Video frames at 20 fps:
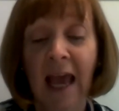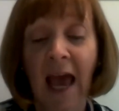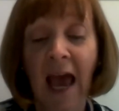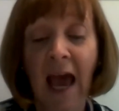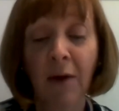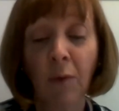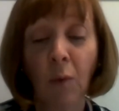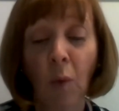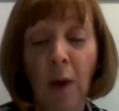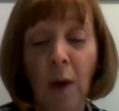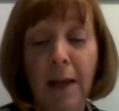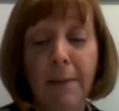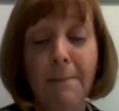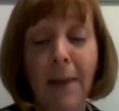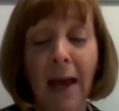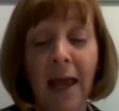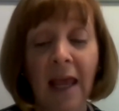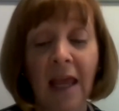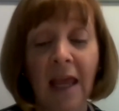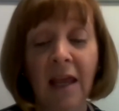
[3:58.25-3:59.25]
can we
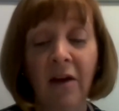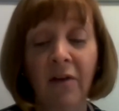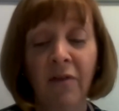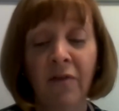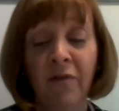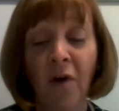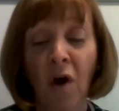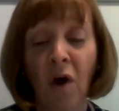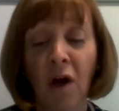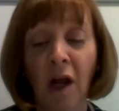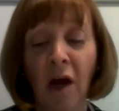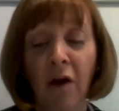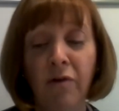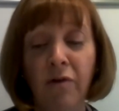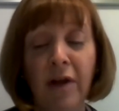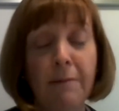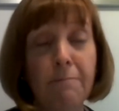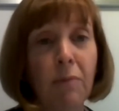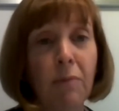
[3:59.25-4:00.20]
make furloughed